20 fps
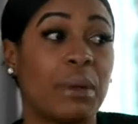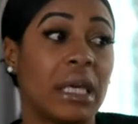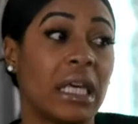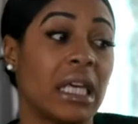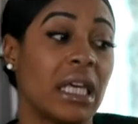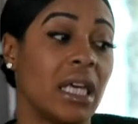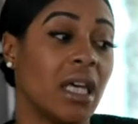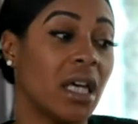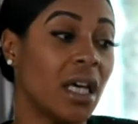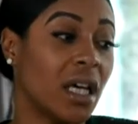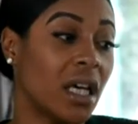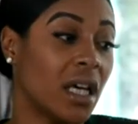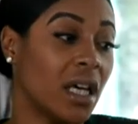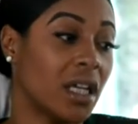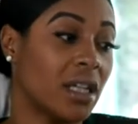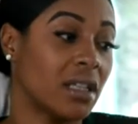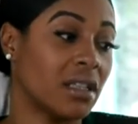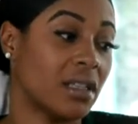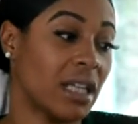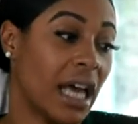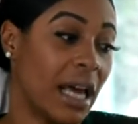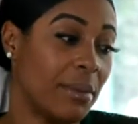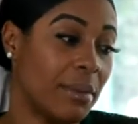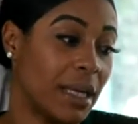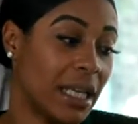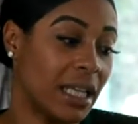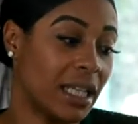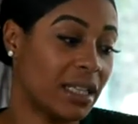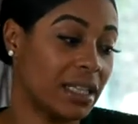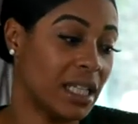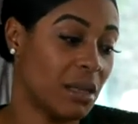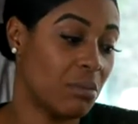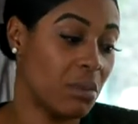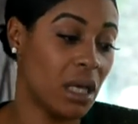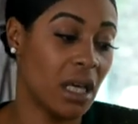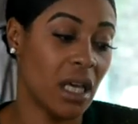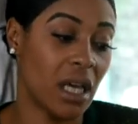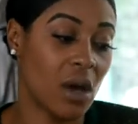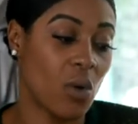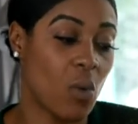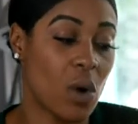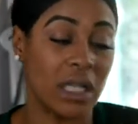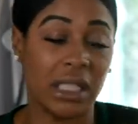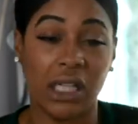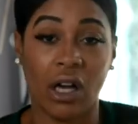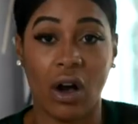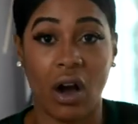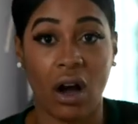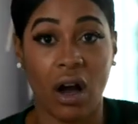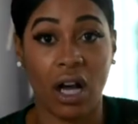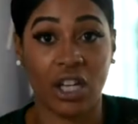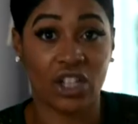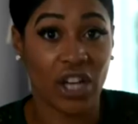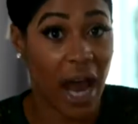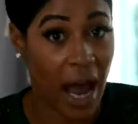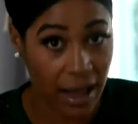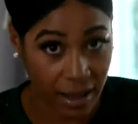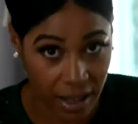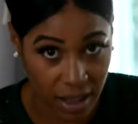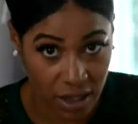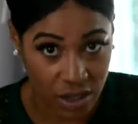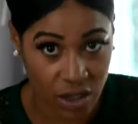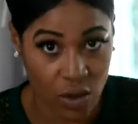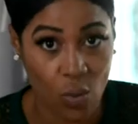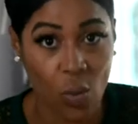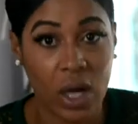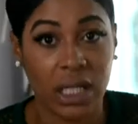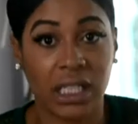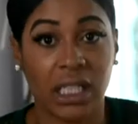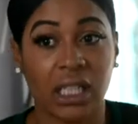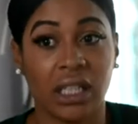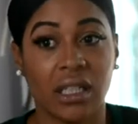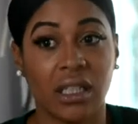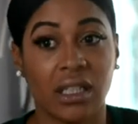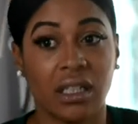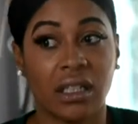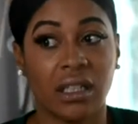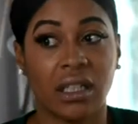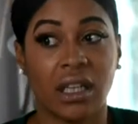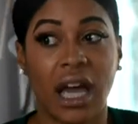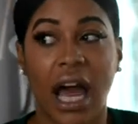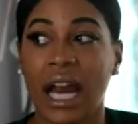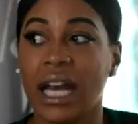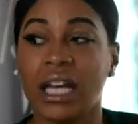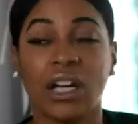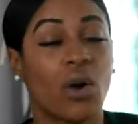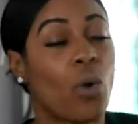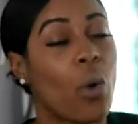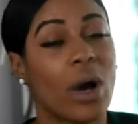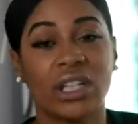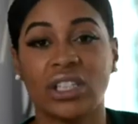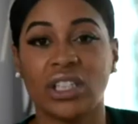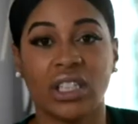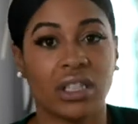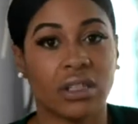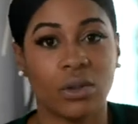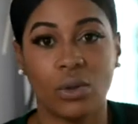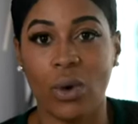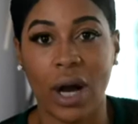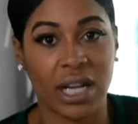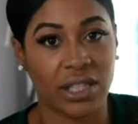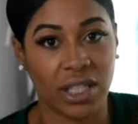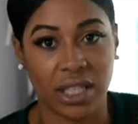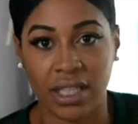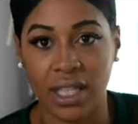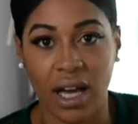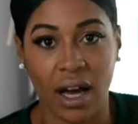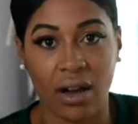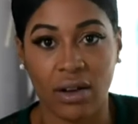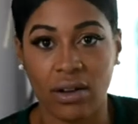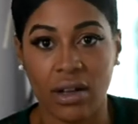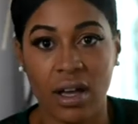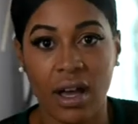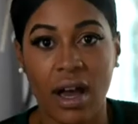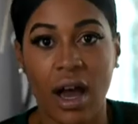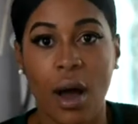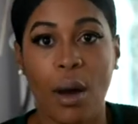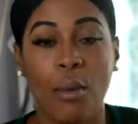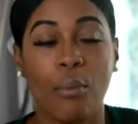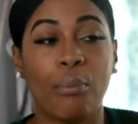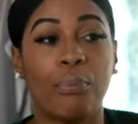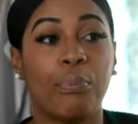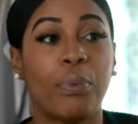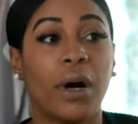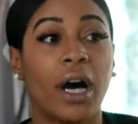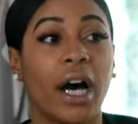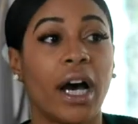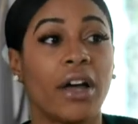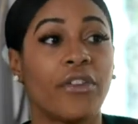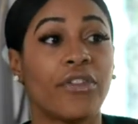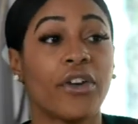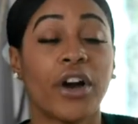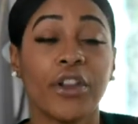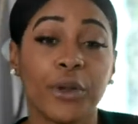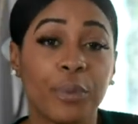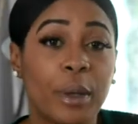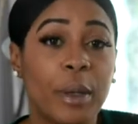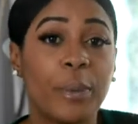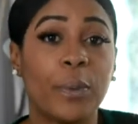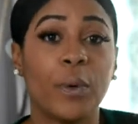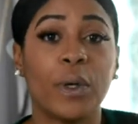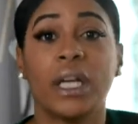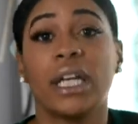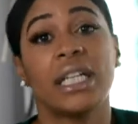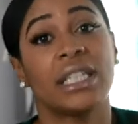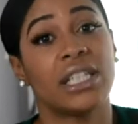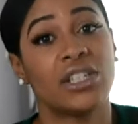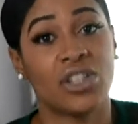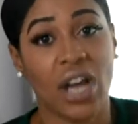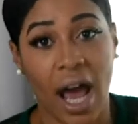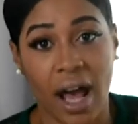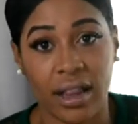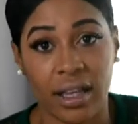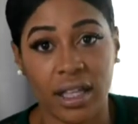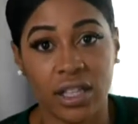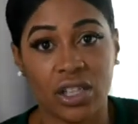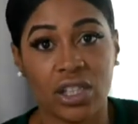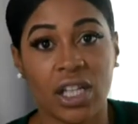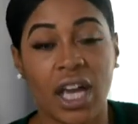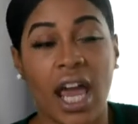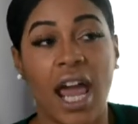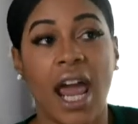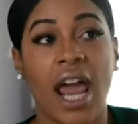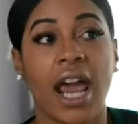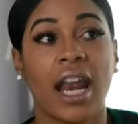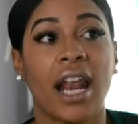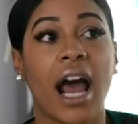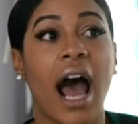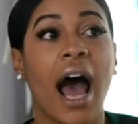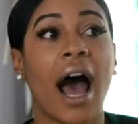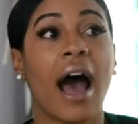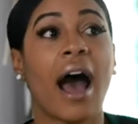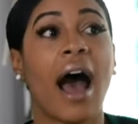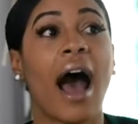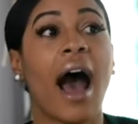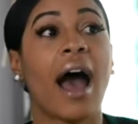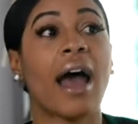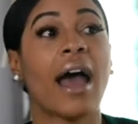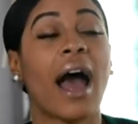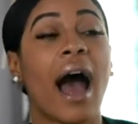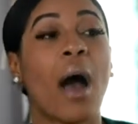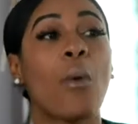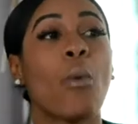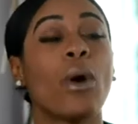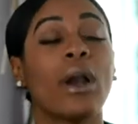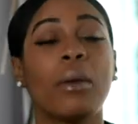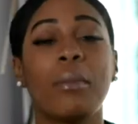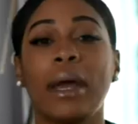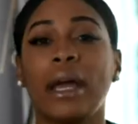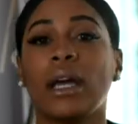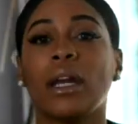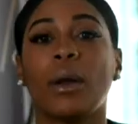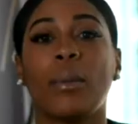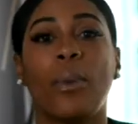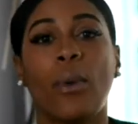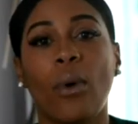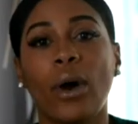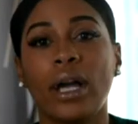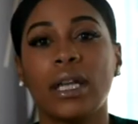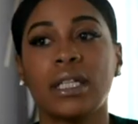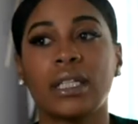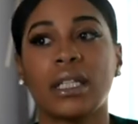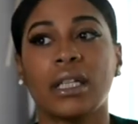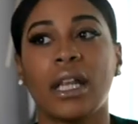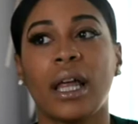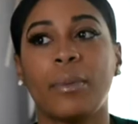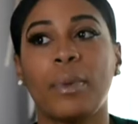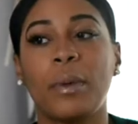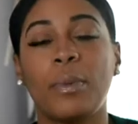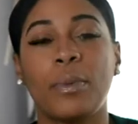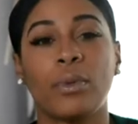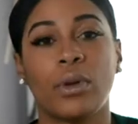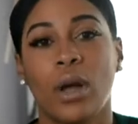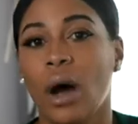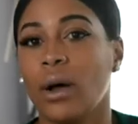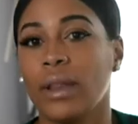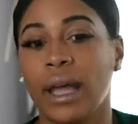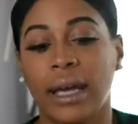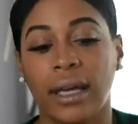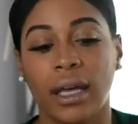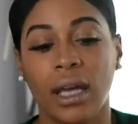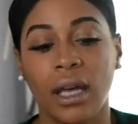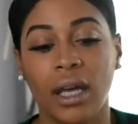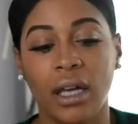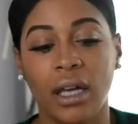be, I mean, to me, it wasn't a challenge. It wasn't, I didn't question who I should tell. But for other people, it is a challenge. And I want to make it a point to let people know, like,